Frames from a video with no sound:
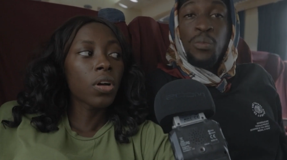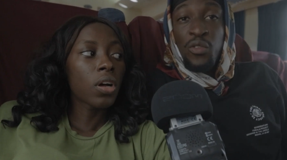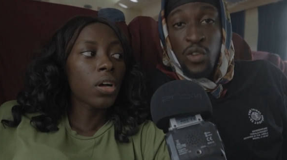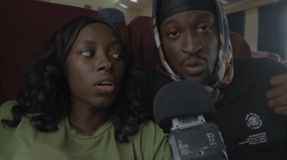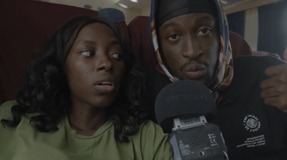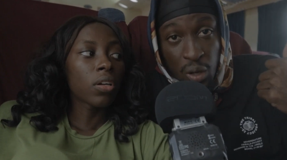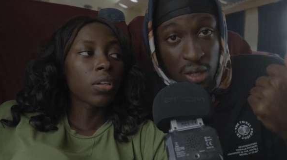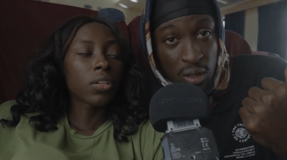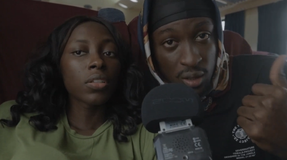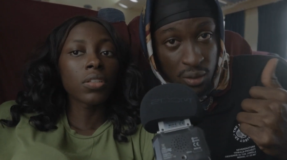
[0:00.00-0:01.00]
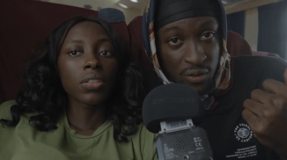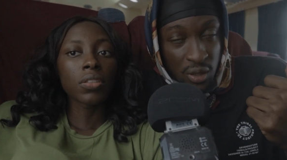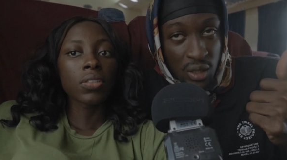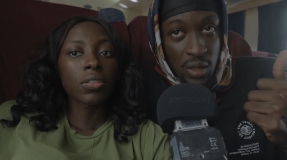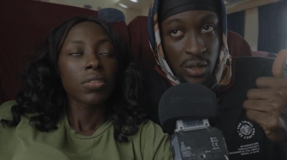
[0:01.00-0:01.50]
Speaker 1: But for the regular,
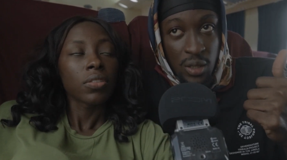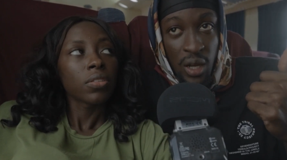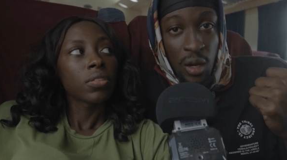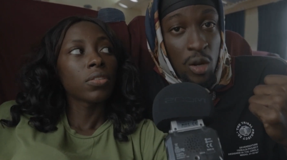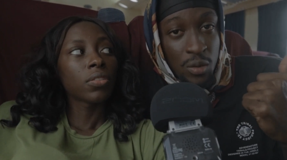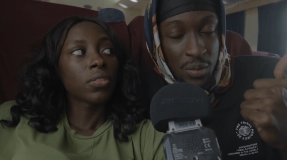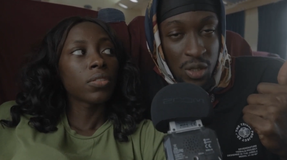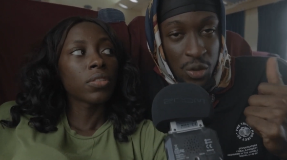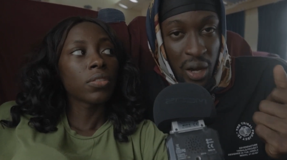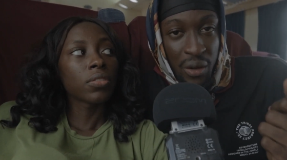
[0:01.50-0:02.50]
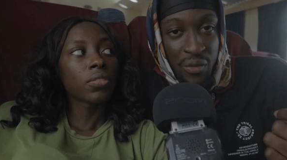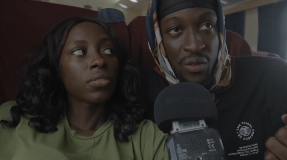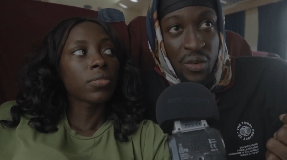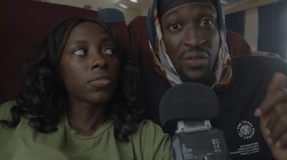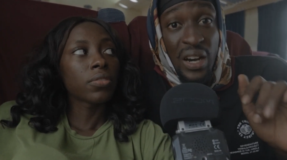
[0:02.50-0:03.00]
for the economy, you have
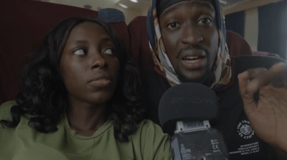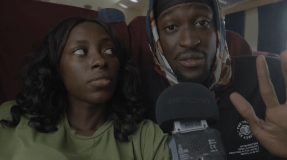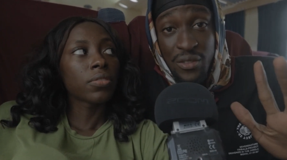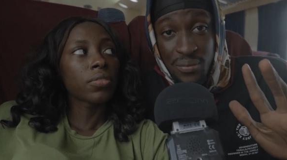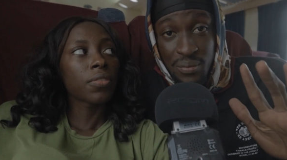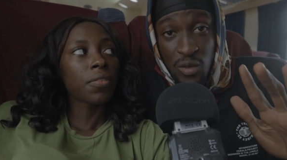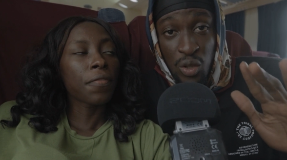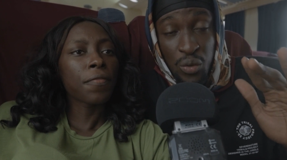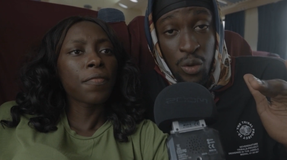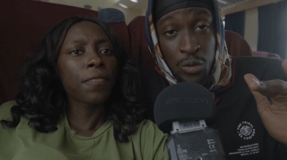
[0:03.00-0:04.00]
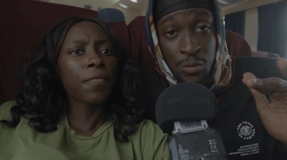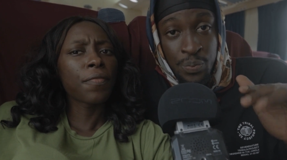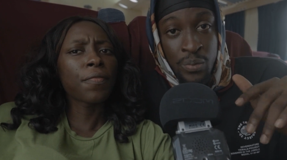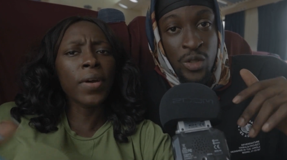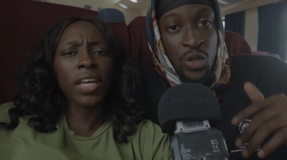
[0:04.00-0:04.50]
five on a roll.
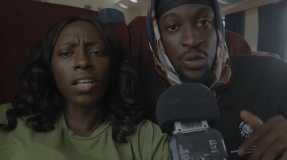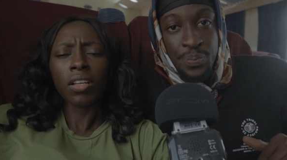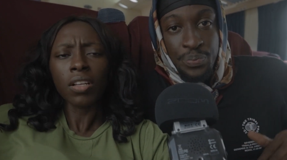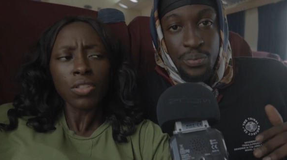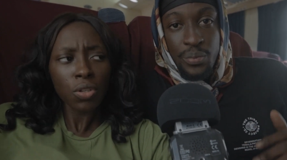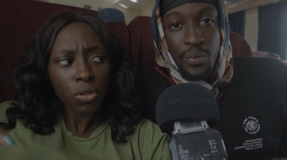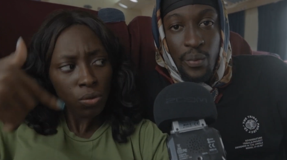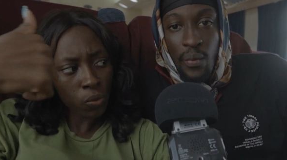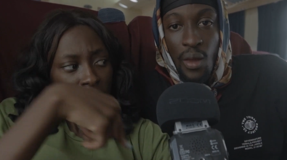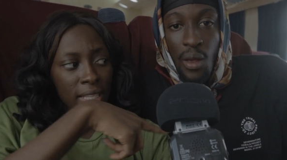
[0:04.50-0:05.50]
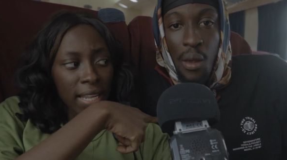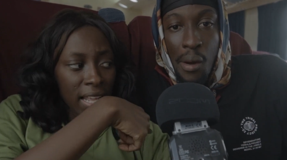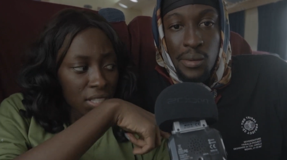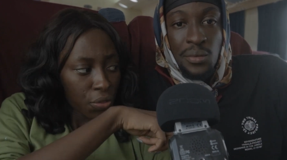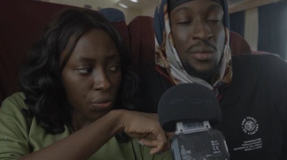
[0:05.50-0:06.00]
Wait, so, so one side
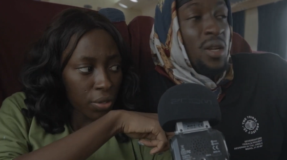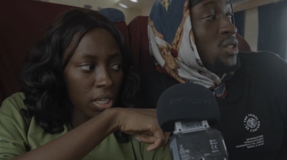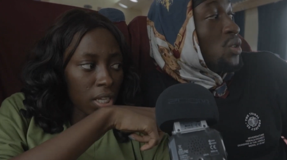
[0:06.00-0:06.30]
has three.